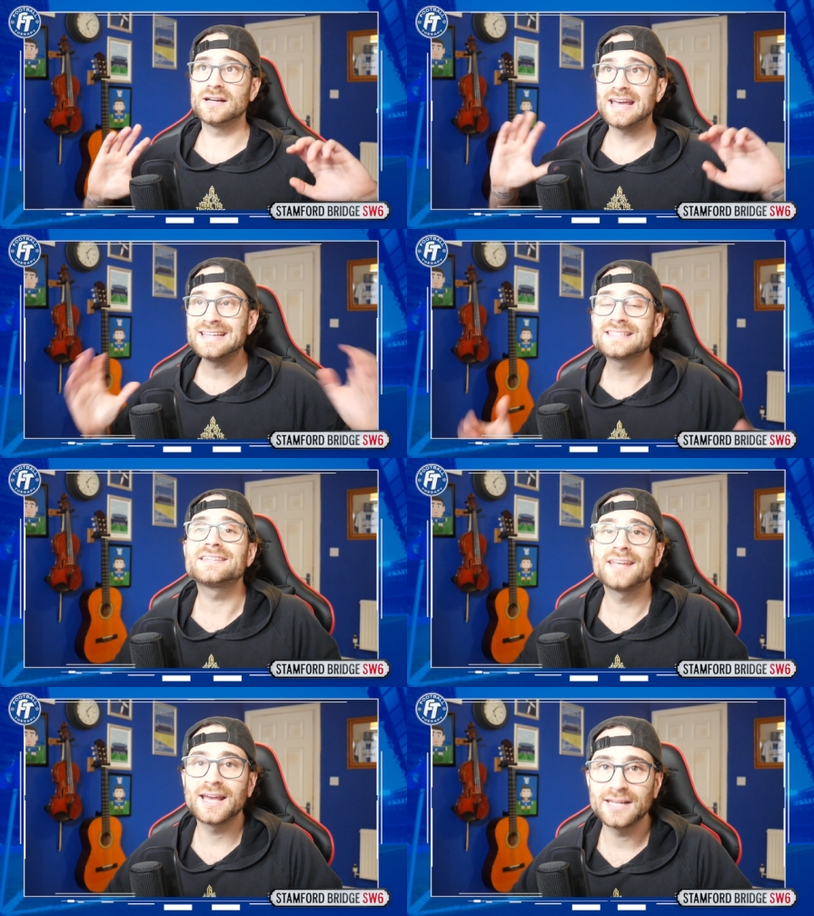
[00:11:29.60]

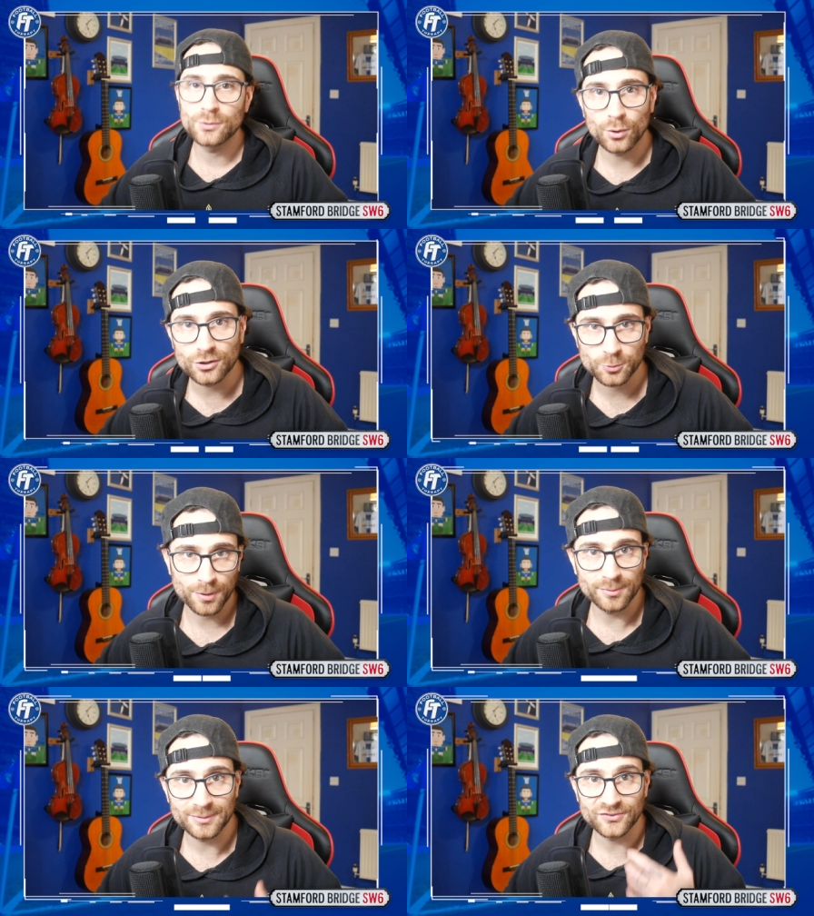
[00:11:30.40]
entertaining watch
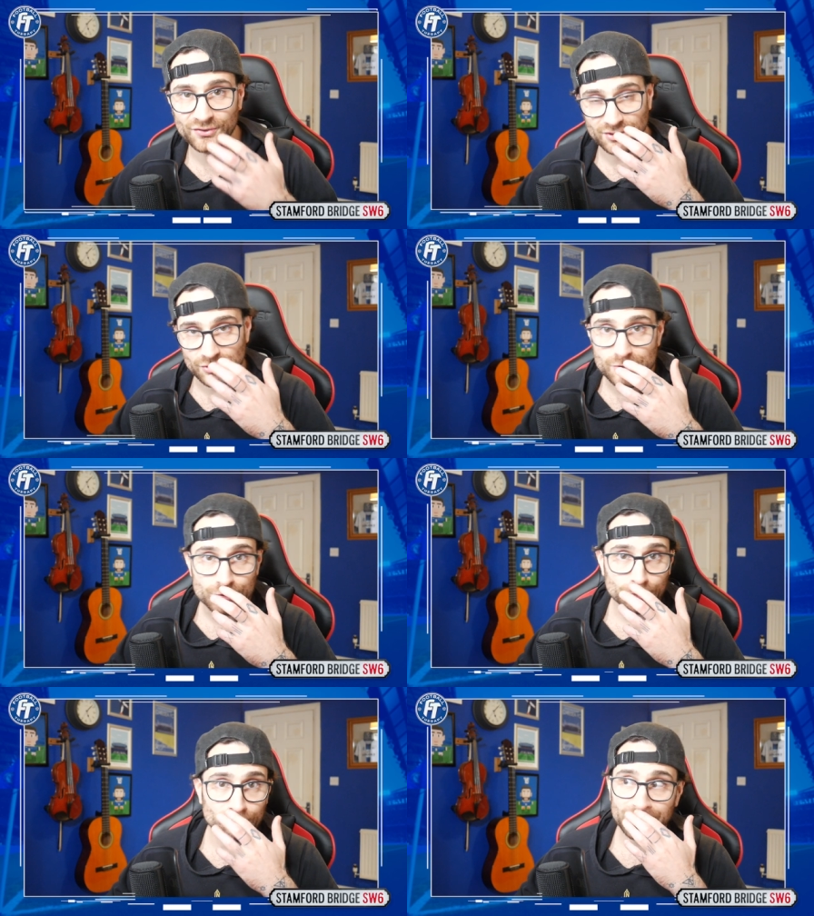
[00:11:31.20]
probably for the
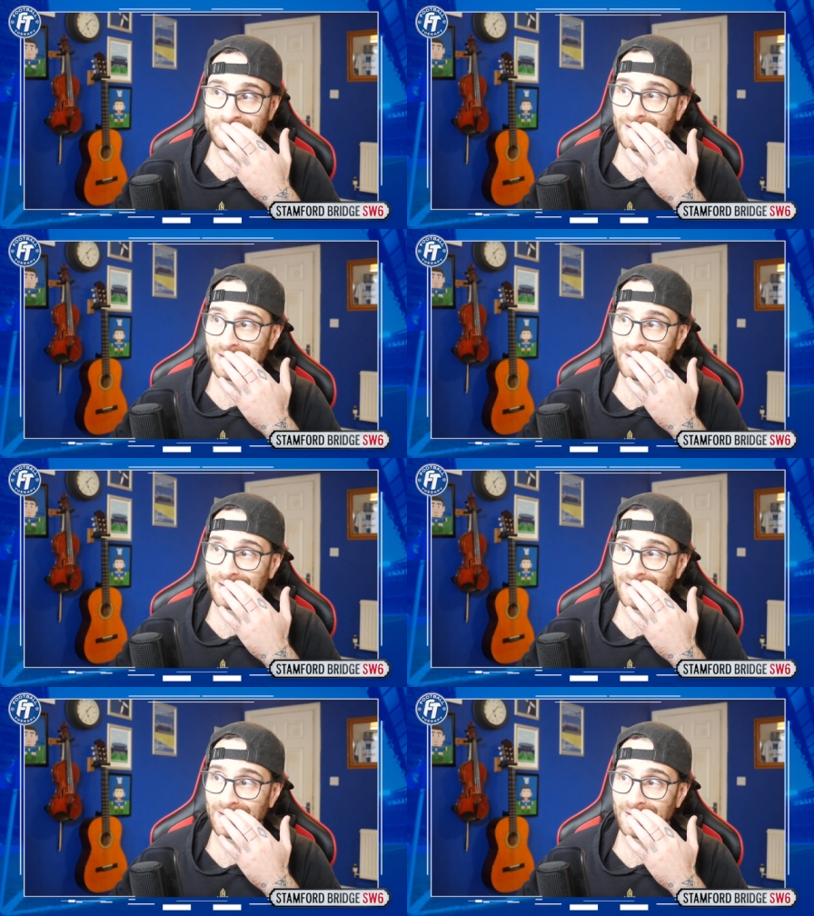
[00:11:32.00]
neutrals.